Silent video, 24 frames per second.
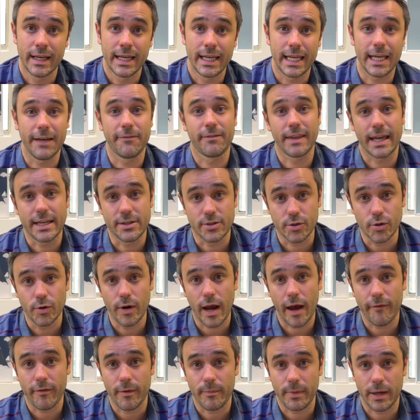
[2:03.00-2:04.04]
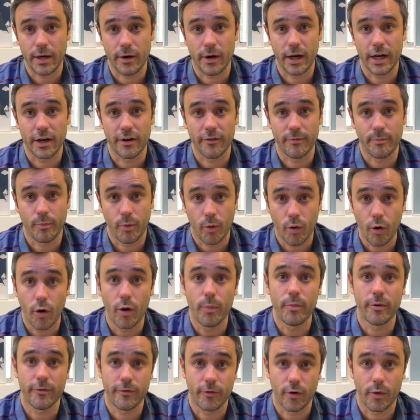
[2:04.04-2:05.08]
if they do have a period of
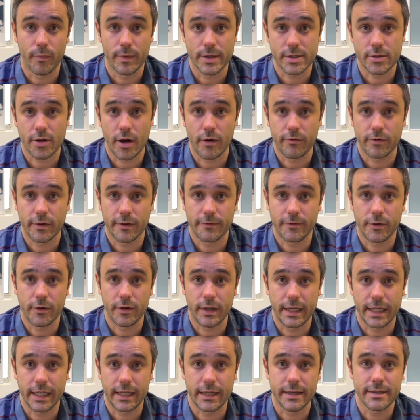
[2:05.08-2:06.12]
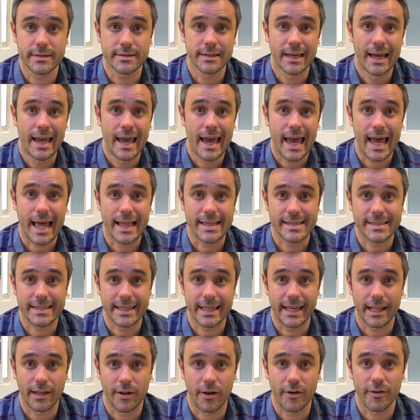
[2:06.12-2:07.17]
poor performance over a few years and
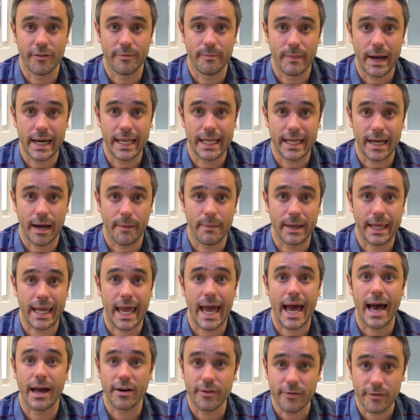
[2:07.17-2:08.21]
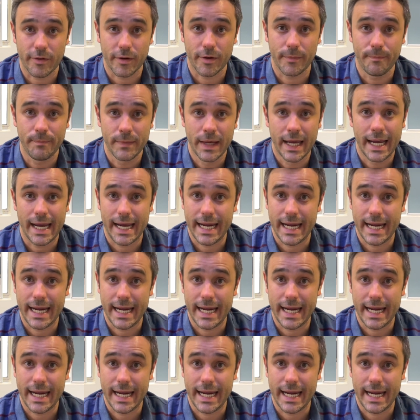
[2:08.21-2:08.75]
see a lot of money coming out of them.